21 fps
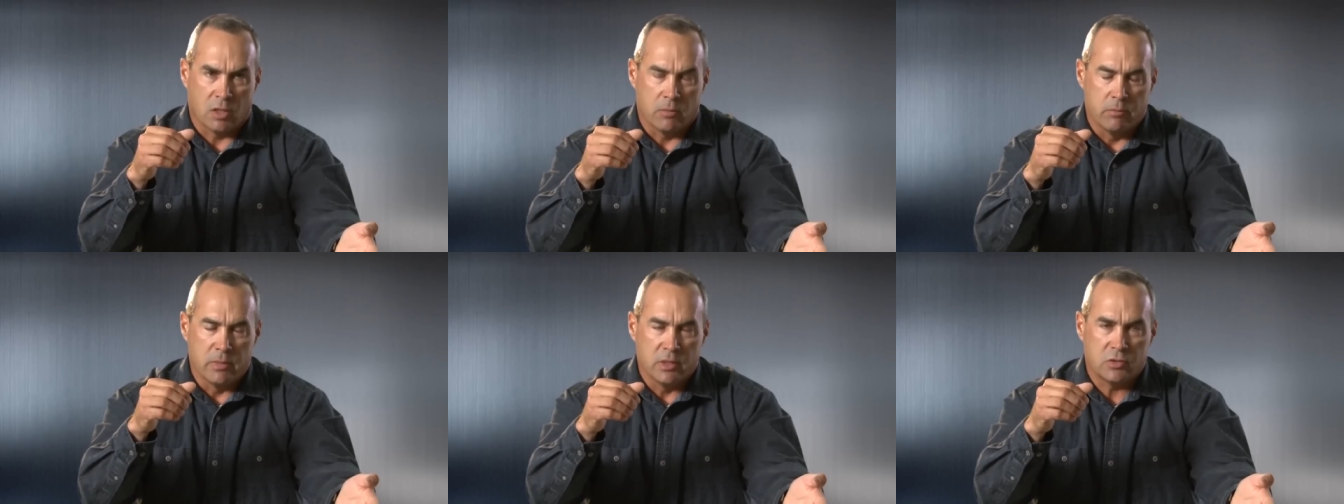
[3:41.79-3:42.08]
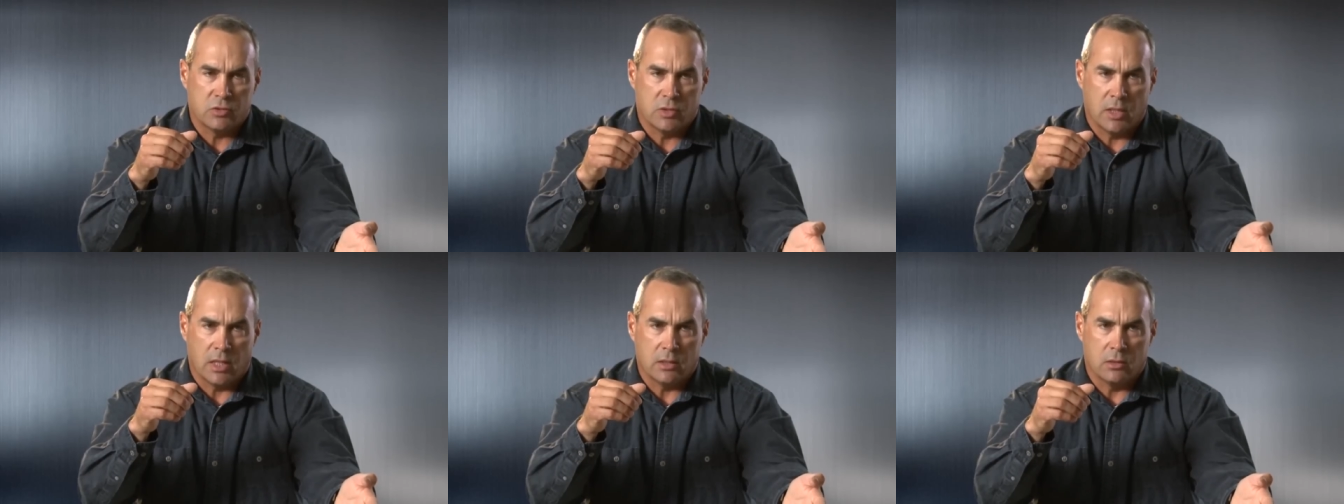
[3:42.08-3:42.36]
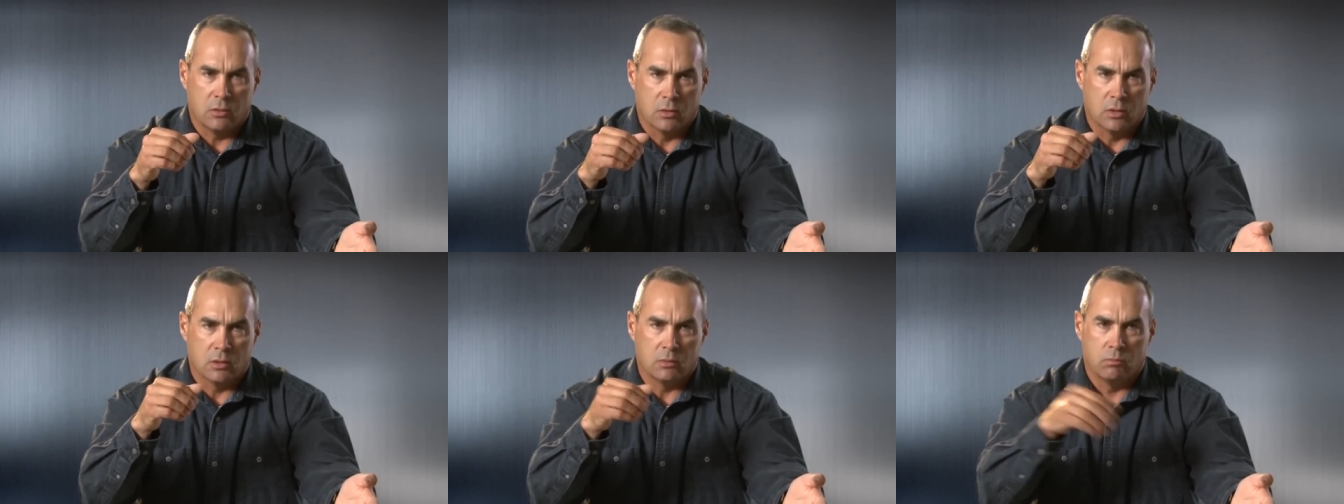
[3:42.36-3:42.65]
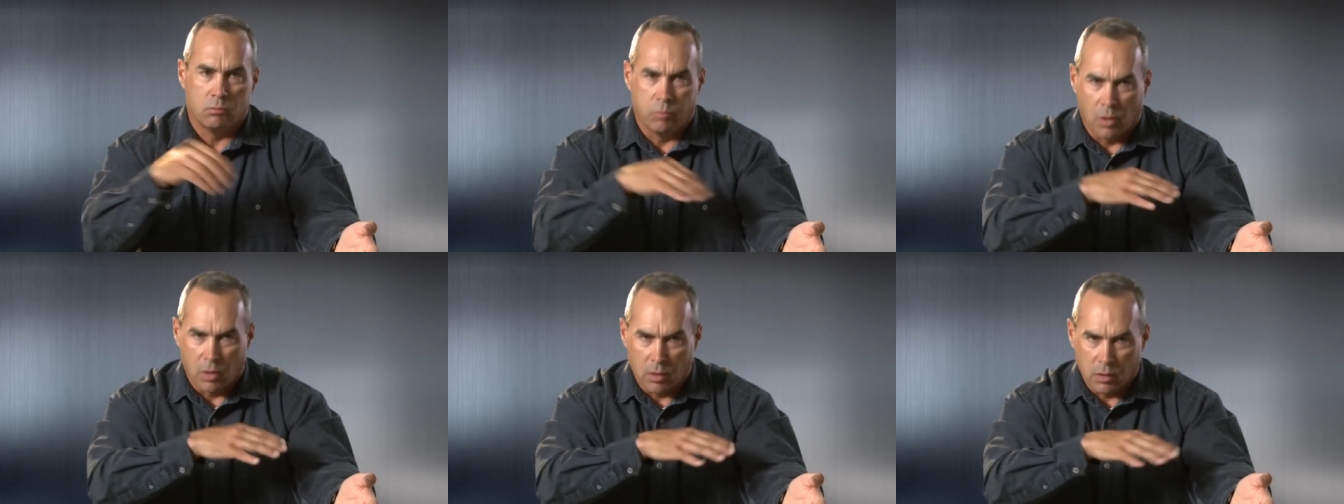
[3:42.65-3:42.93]
I missed that
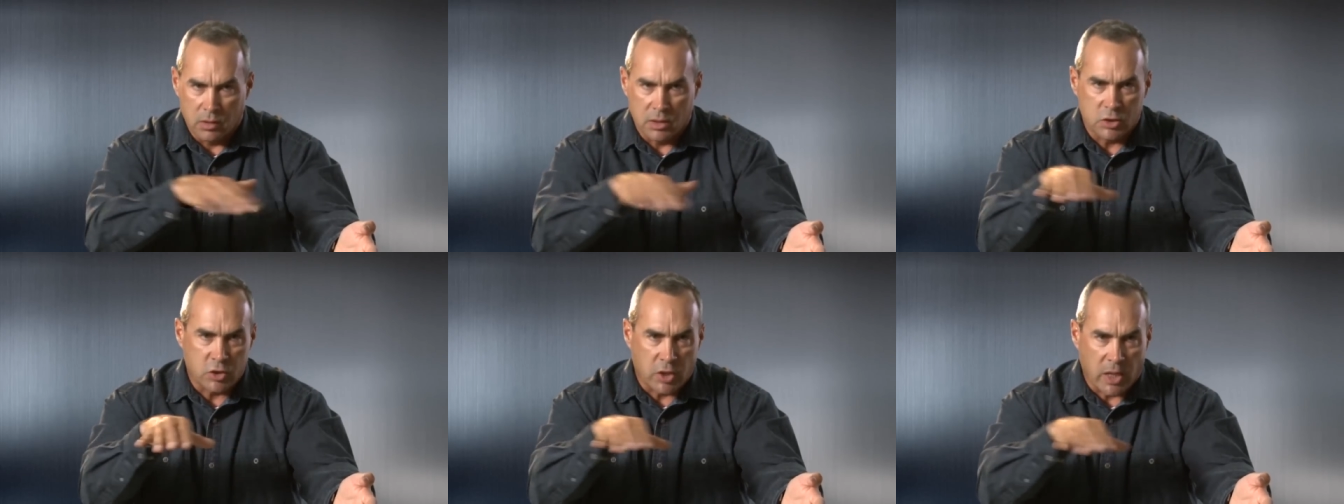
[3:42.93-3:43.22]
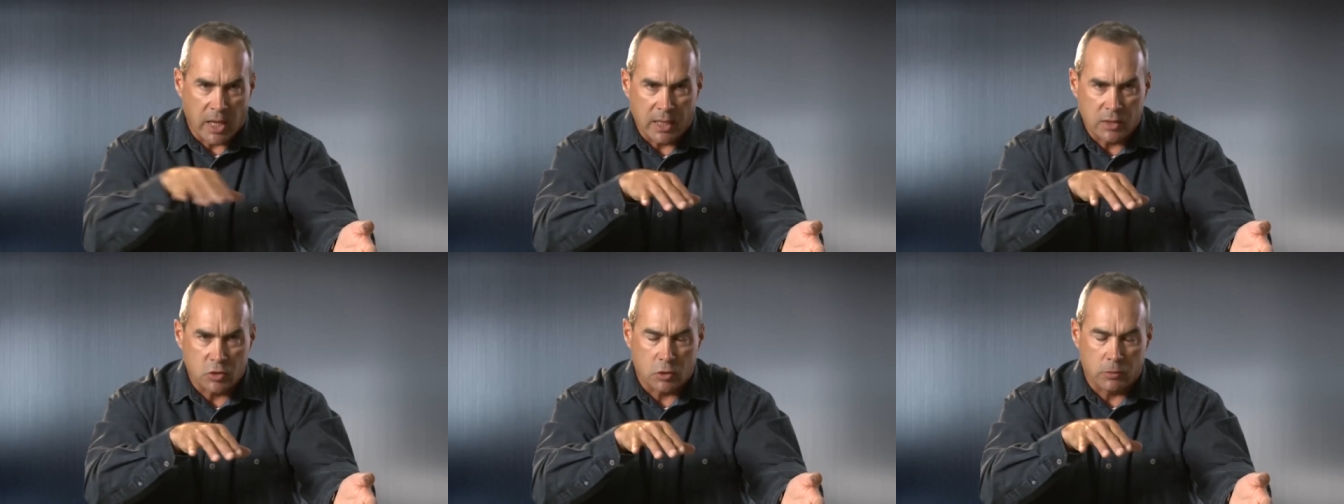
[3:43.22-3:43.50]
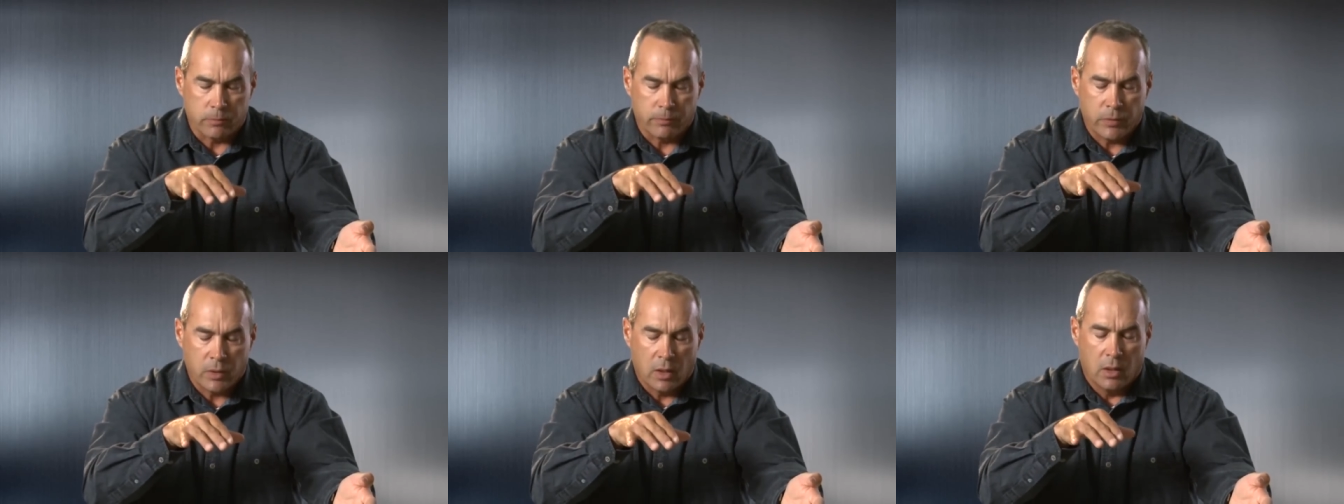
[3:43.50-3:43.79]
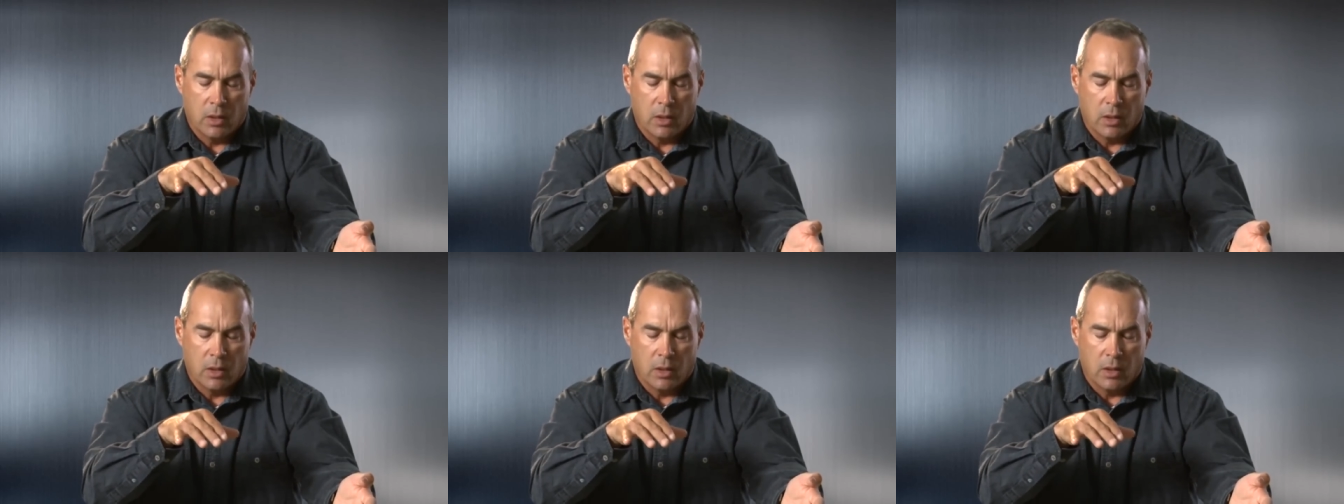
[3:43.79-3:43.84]
during part of this action.